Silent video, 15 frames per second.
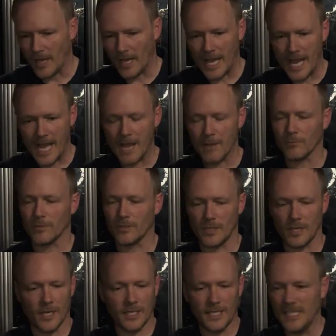
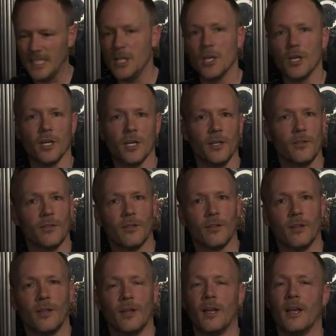outside in the earth
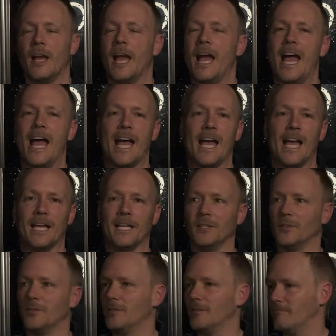and
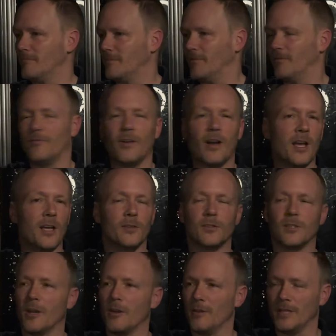the fire's
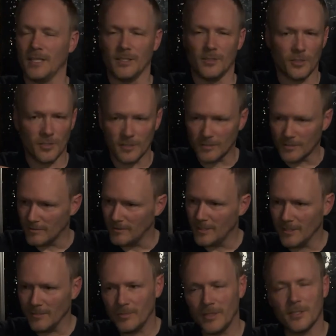going and just a
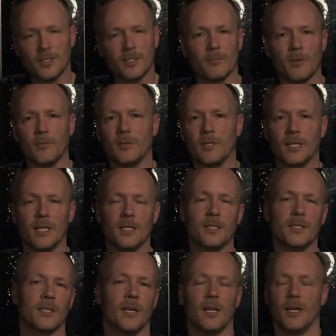little bit of
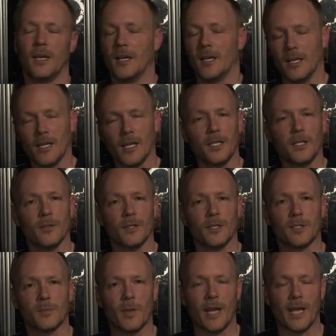smokiness like you'd
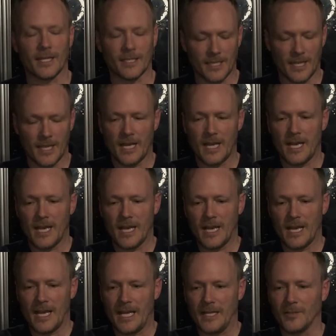expect,
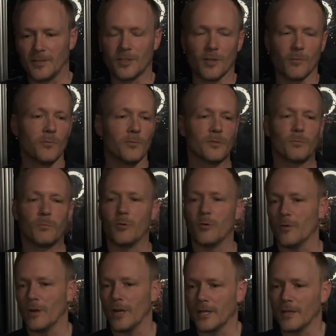and someone's
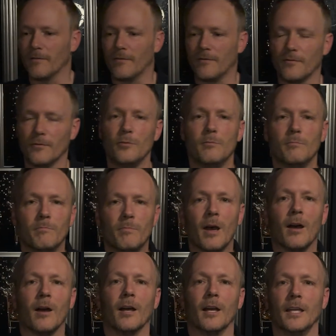bought like a fruit
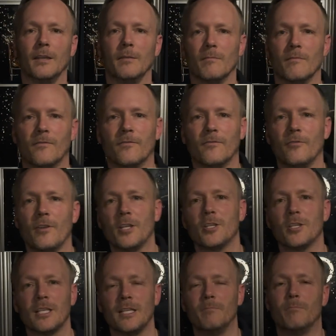pie,
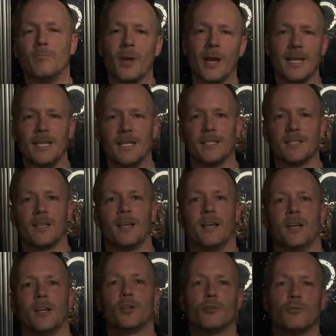freshly baked
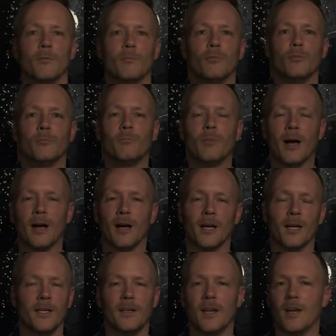crumbled
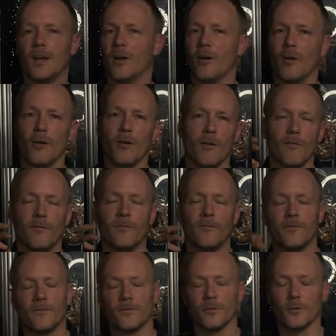pie of
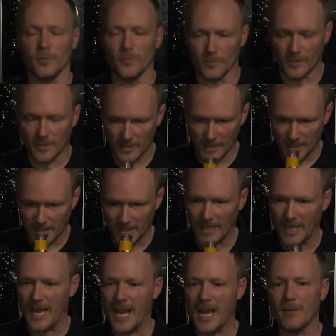fruit
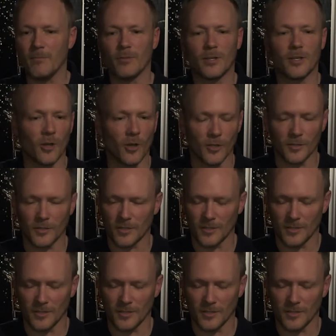like apricots